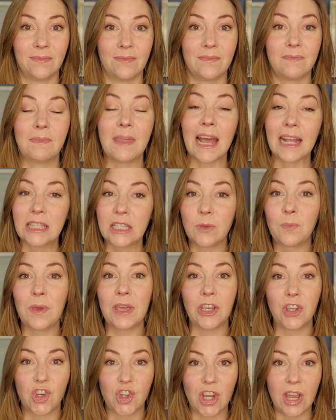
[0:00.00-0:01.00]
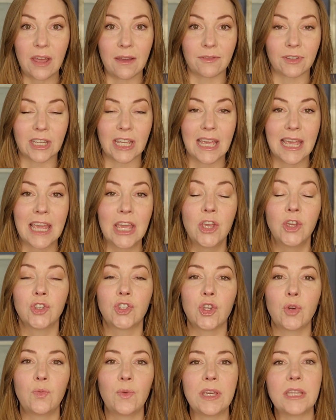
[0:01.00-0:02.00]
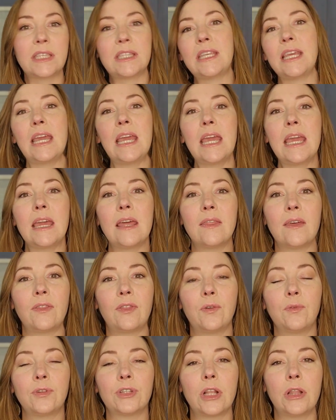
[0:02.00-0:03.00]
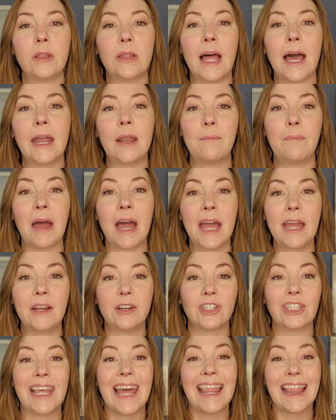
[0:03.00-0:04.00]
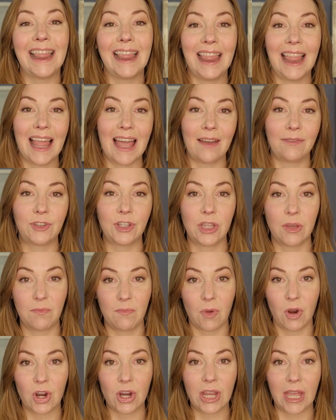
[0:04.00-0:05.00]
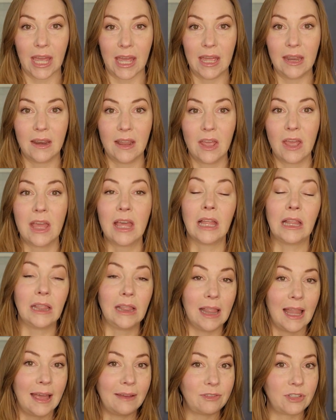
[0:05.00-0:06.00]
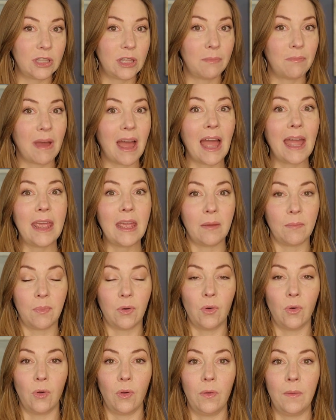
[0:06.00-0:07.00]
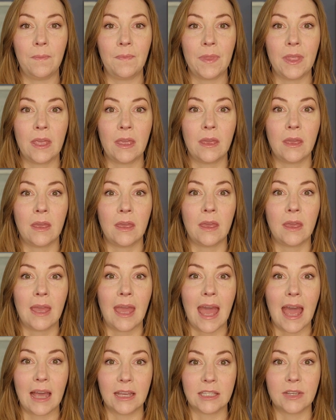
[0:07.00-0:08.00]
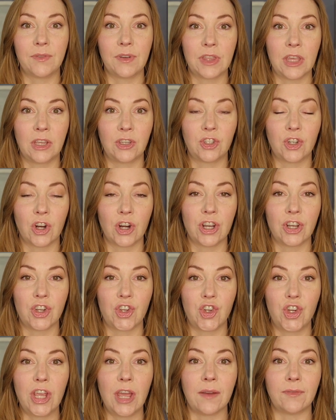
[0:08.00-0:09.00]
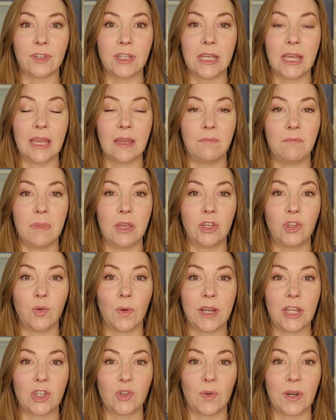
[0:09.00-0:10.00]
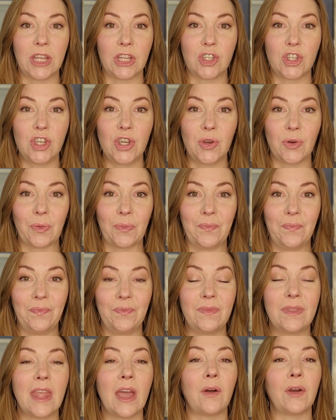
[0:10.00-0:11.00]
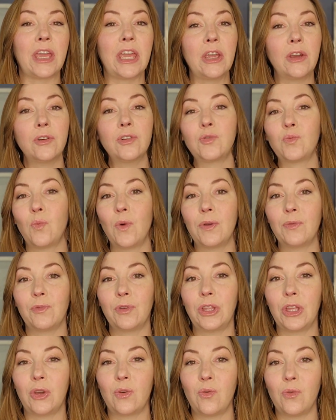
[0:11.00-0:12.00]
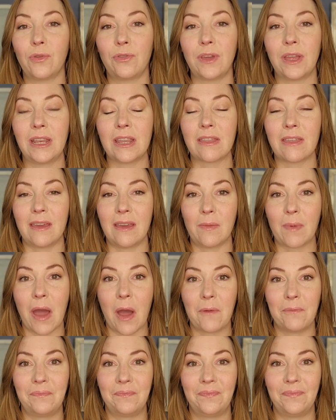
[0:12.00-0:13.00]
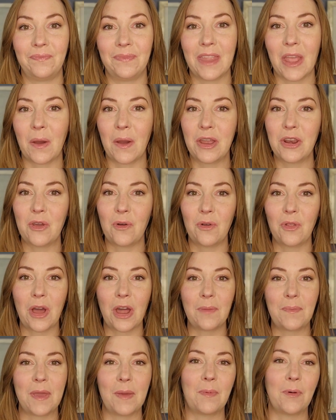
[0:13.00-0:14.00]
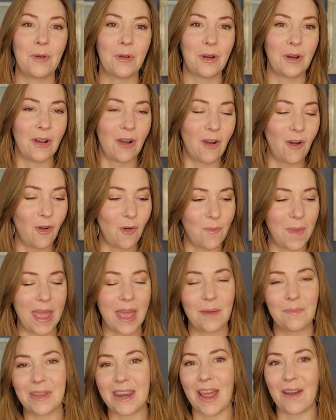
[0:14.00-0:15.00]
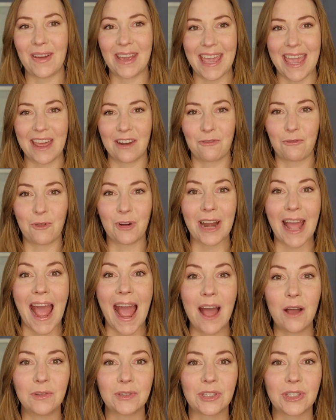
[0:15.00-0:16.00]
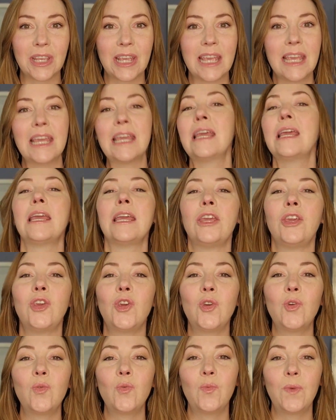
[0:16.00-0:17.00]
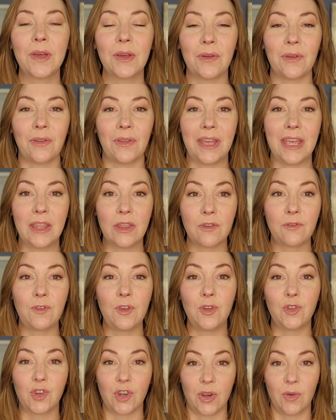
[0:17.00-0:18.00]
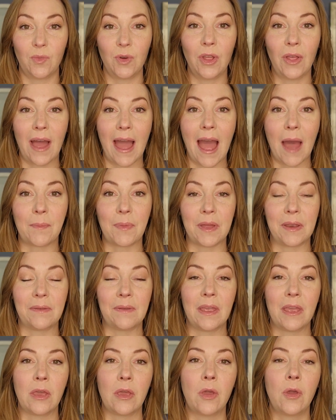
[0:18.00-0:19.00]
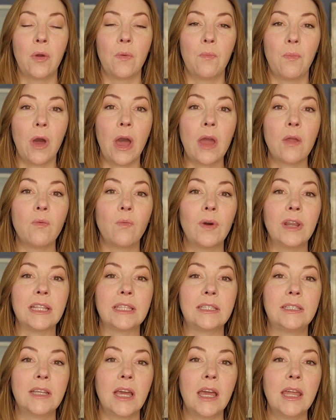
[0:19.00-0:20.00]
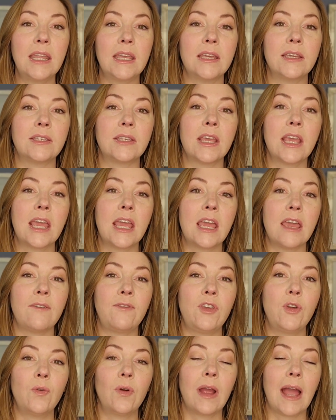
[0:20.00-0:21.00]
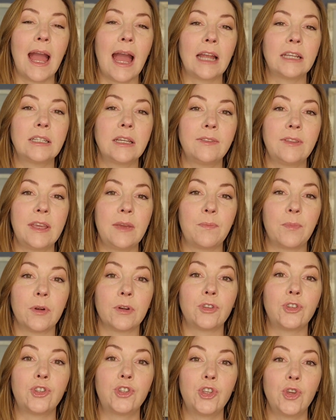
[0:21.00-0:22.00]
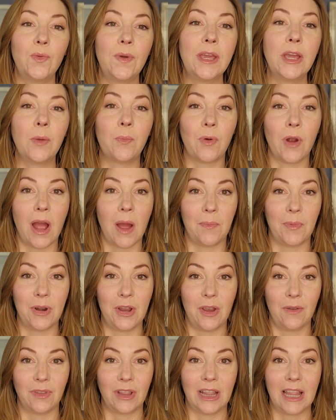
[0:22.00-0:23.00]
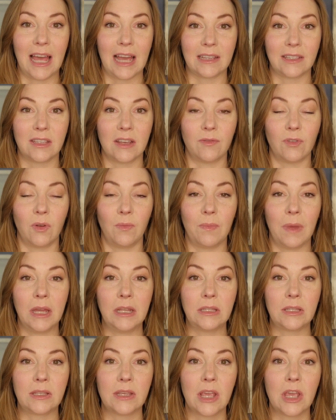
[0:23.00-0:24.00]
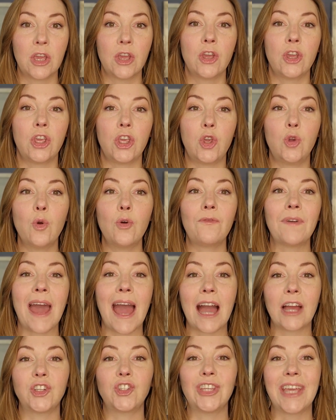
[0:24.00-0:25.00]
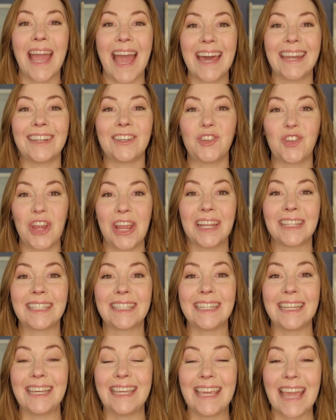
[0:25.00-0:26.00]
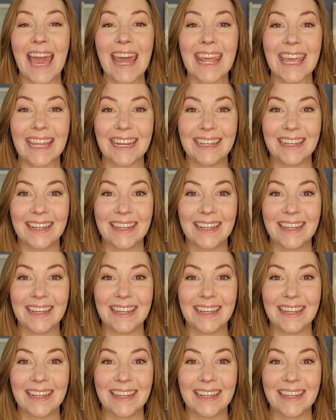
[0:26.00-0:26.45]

That's a big shift. So we see that there was a lot of buyers that left the market, left the buying pool as everything started to shift in mid-2022. Now, here's one really cool thing to think about. Now, I know a lot of people are, oh man, but now I can't afford a house. You will, in the future, it will happen. But what it's done is, if you are actively pursuing a property over the last several months, you have actually had a chance to get it.